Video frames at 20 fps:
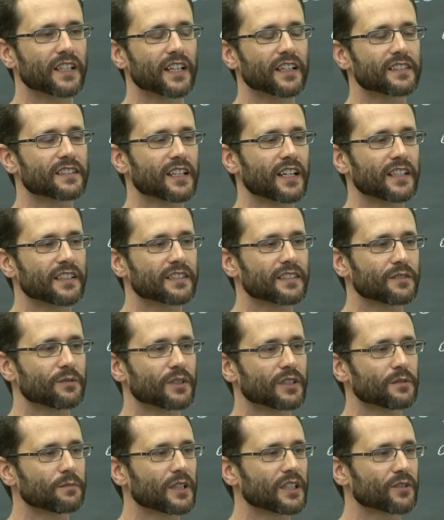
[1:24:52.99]
xi
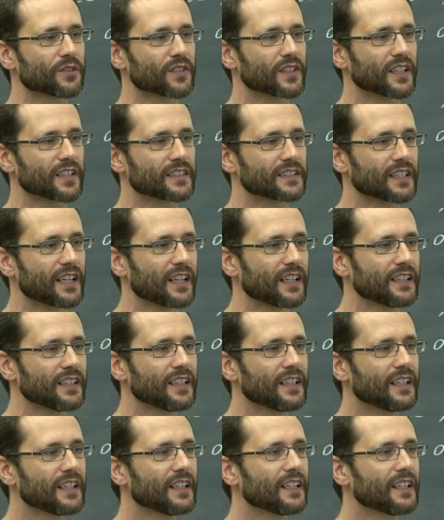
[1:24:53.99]
squared minus xi